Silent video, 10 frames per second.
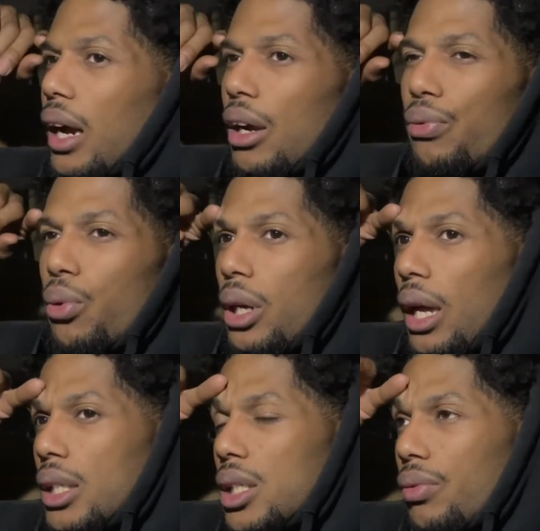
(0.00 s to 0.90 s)
got a
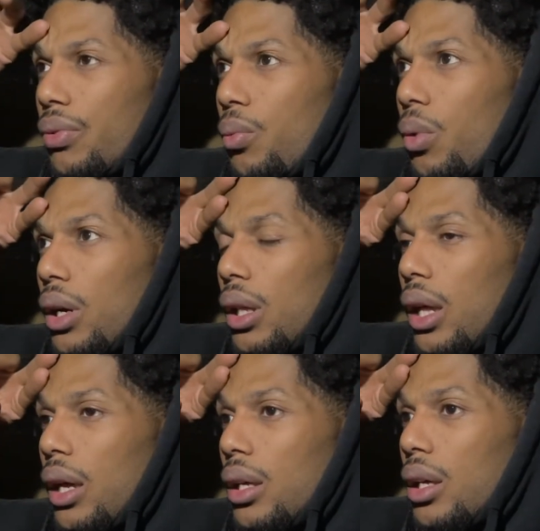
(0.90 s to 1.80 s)
$40 tip from one
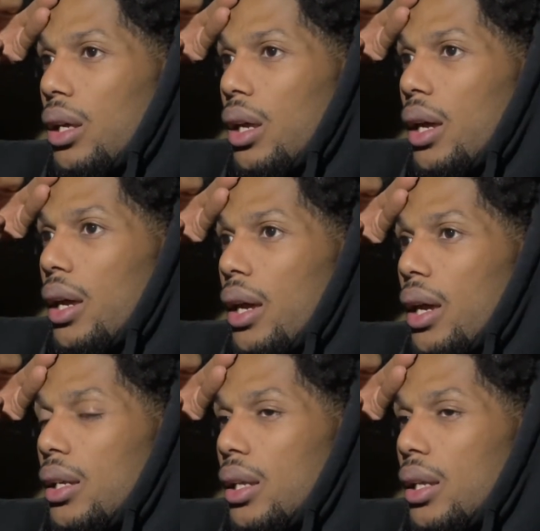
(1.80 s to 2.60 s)
client, and